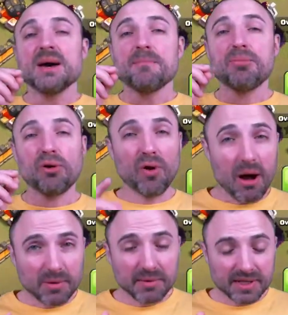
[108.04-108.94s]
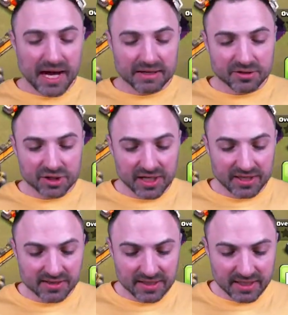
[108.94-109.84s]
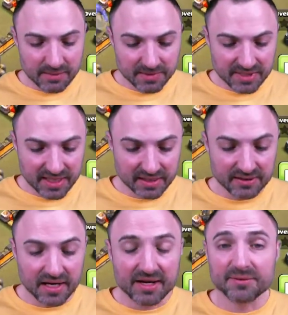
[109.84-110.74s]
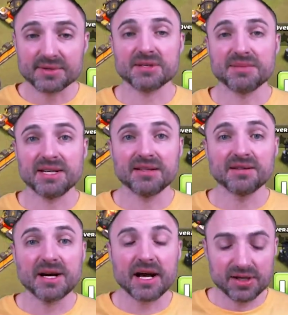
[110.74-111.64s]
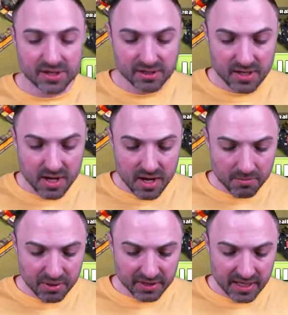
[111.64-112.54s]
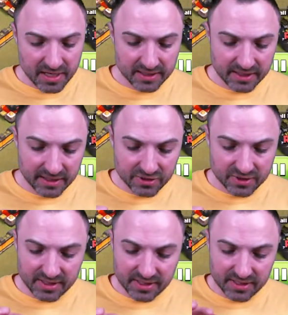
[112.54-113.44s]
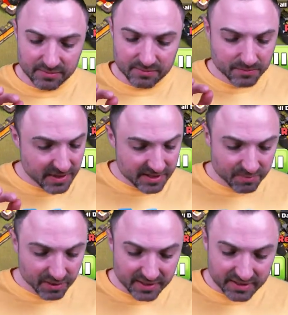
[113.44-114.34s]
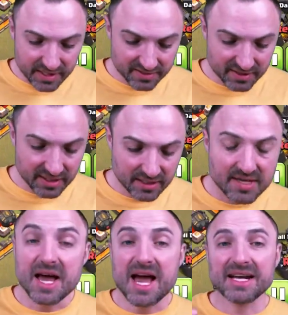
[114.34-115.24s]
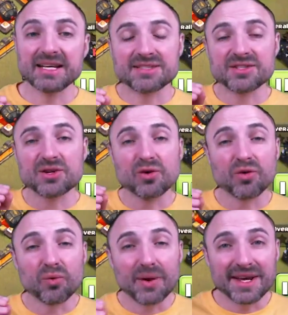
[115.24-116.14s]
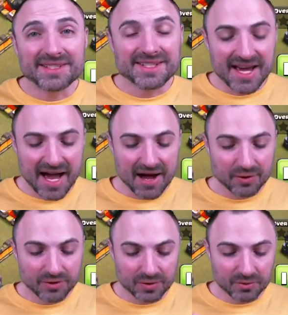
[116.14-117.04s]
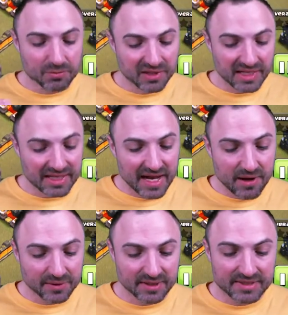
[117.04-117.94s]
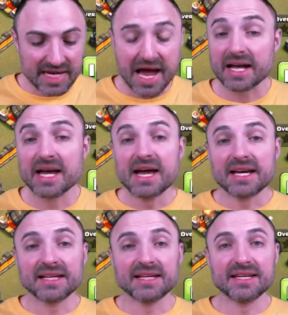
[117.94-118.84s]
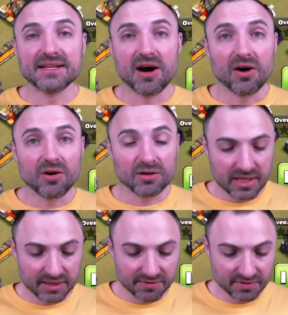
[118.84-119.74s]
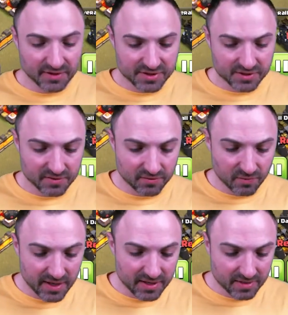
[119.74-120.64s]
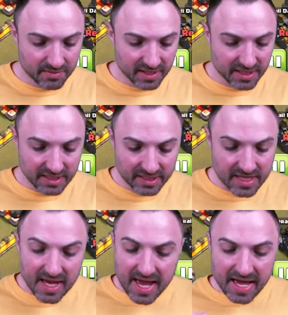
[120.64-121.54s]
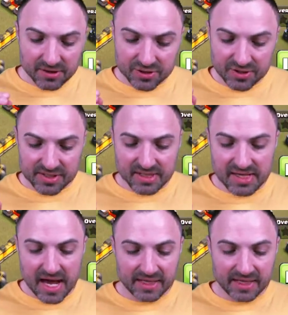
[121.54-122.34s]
probably had a chance to keep his king alive with some healer action, but he misplaced everything. And it's crazy how you can plan out an attack, get all kind of flustered right in the beginning, and just not